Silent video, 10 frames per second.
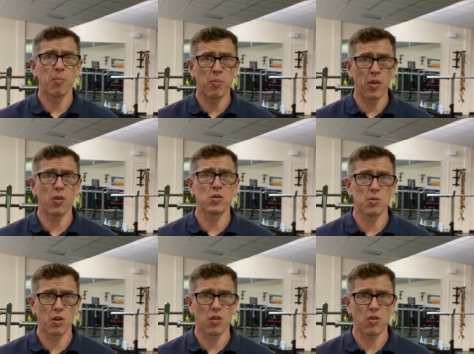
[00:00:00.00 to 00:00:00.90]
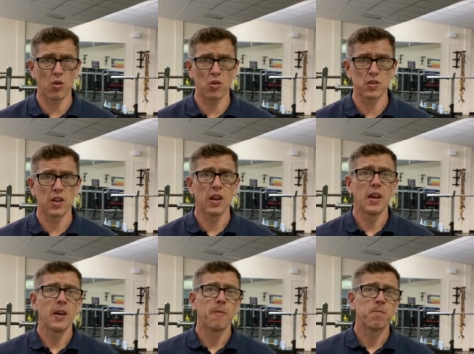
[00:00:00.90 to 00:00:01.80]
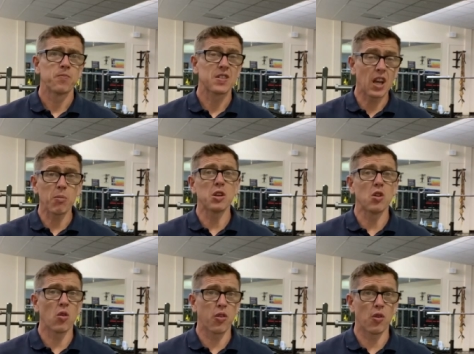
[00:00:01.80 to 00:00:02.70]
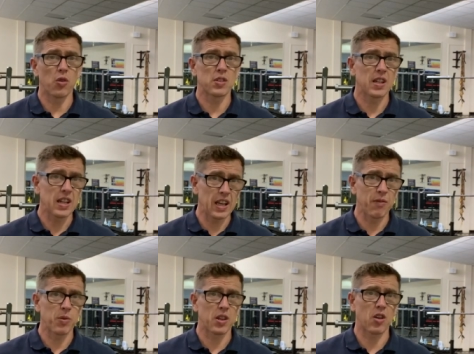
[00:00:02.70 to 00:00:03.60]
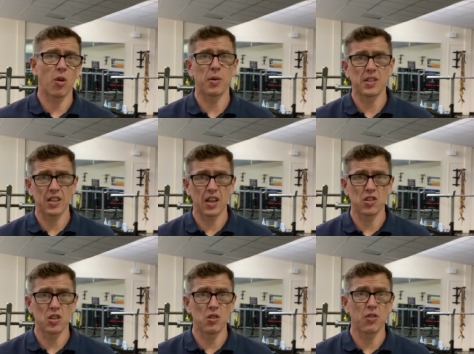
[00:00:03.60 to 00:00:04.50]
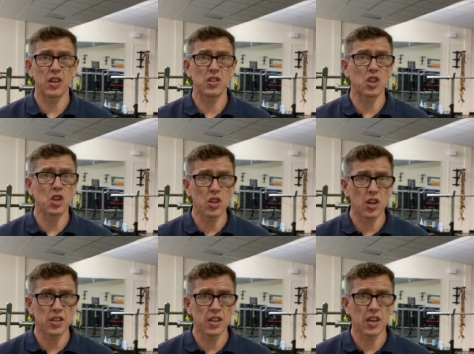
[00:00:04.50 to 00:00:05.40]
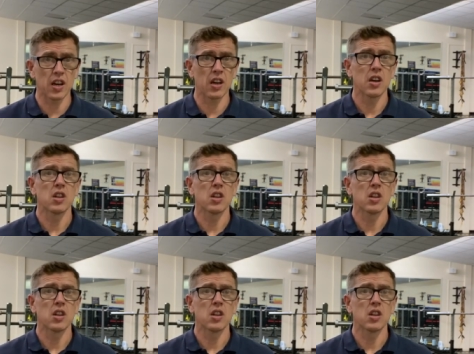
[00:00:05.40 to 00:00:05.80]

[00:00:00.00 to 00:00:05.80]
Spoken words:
But those are my thoughts. Tell me your thoughts. Leave them in the comment section. Do you think it's a good idea?